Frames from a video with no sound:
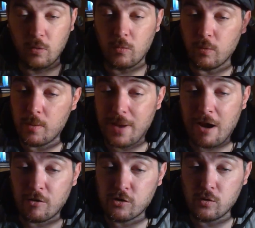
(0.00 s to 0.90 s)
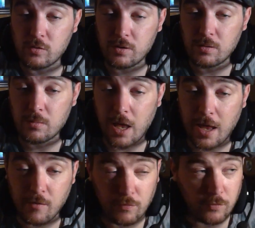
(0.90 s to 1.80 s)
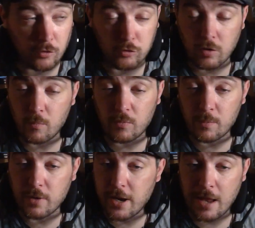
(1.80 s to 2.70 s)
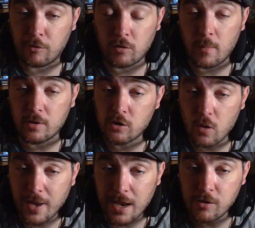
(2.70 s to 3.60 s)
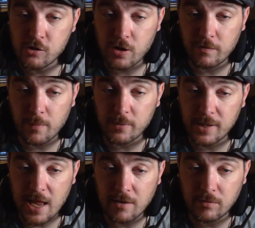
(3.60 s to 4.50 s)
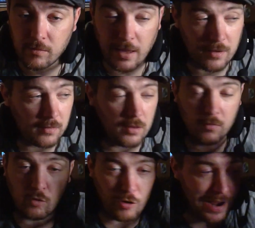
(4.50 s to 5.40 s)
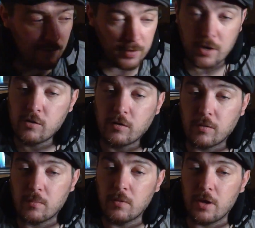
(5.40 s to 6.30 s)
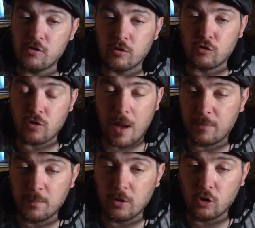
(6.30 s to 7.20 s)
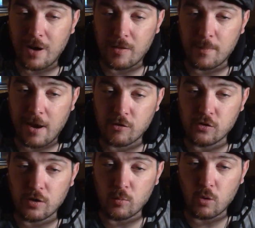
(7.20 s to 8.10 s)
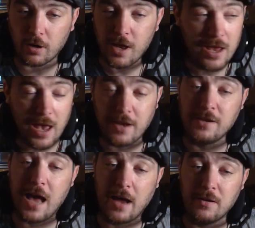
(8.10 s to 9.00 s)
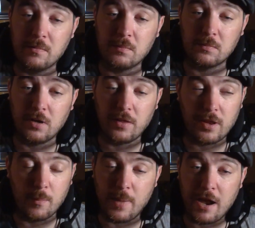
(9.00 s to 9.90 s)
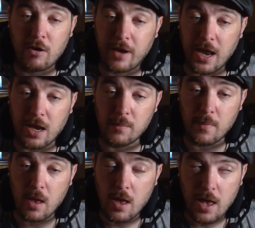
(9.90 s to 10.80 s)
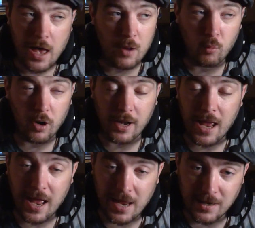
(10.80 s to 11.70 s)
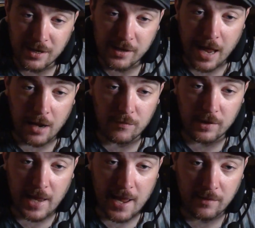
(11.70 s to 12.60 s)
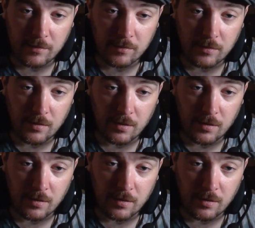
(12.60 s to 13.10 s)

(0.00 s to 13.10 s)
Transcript: with a parachute, and for some reason, he had so much cocaine shoved up his ass that gravity just dropped him to the ground, the parachute didn't work, and he died. And then a bear came, and what, ate it out of his ass?